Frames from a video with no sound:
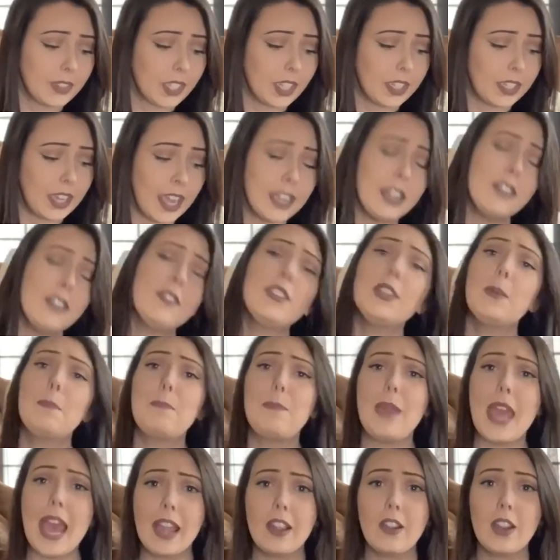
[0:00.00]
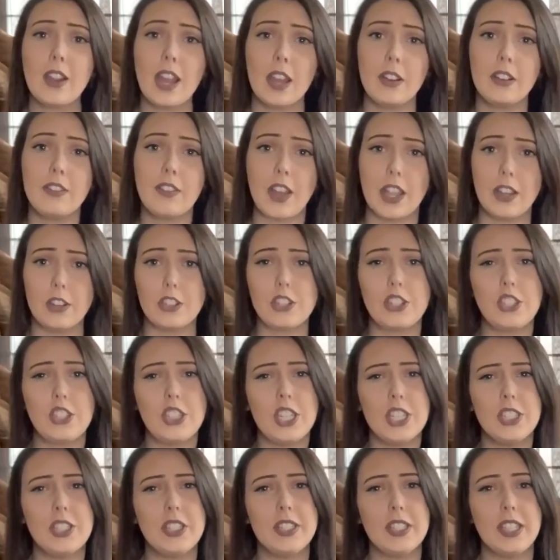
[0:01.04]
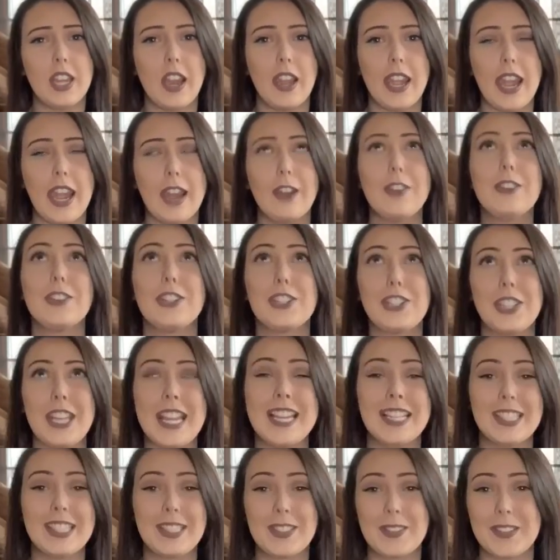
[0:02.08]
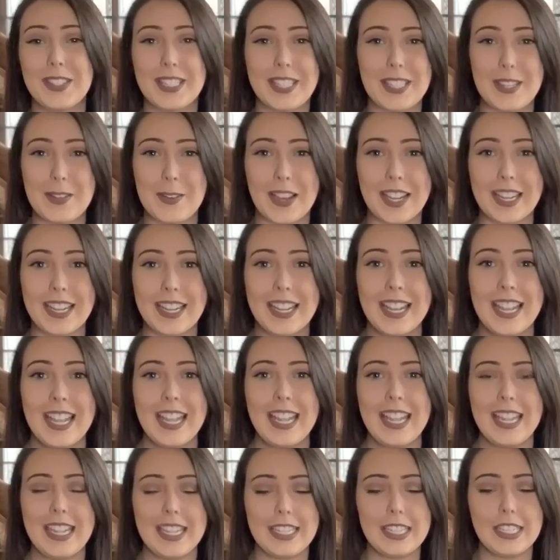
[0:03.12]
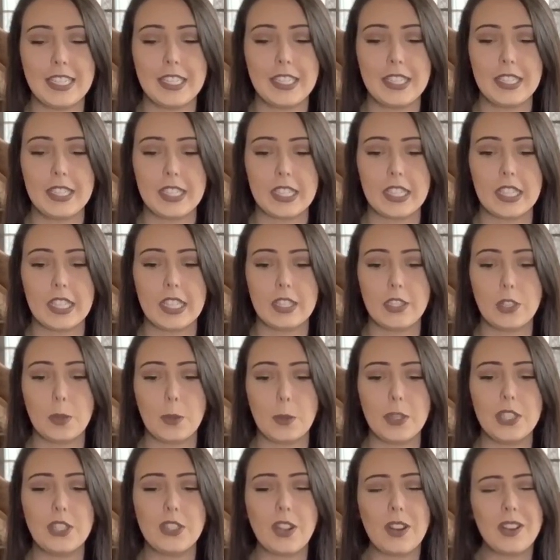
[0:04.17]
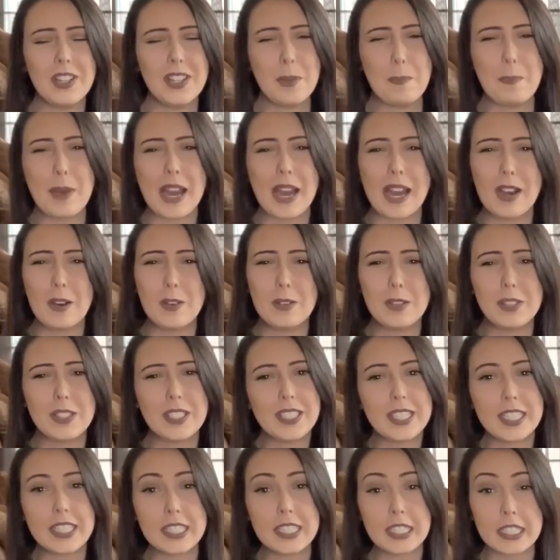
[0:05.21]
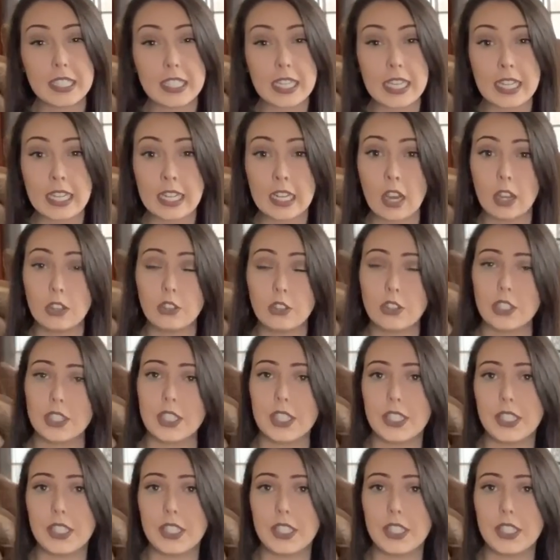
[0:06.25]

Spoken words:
kind of the background of Irish dance really quick is, so it started about 1600s to